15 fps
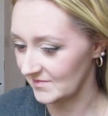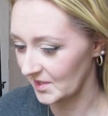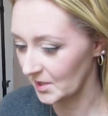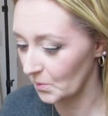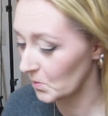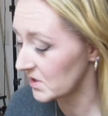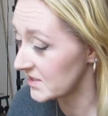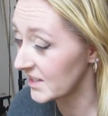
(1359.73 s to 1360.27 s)

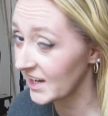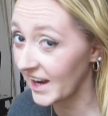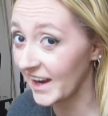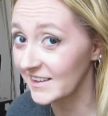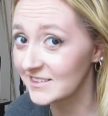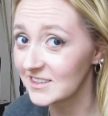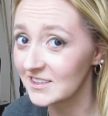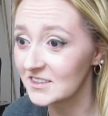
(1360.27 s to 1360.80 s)
One day I
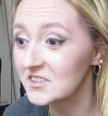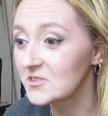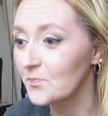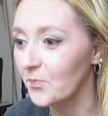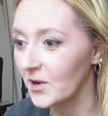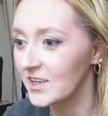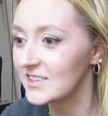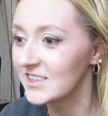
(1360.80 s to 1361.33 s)
accidentally
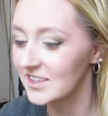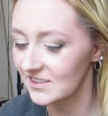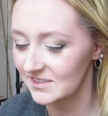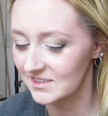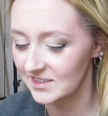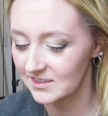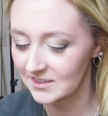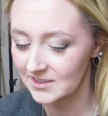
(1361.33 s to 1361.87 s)
sprayed this.
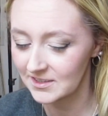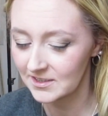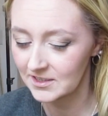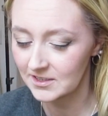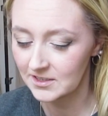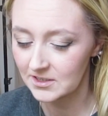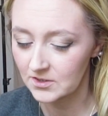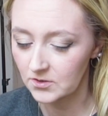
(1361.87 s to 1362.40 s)

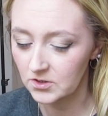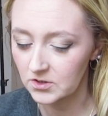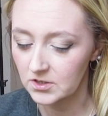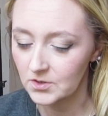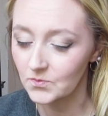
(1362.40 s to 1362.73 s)
Well,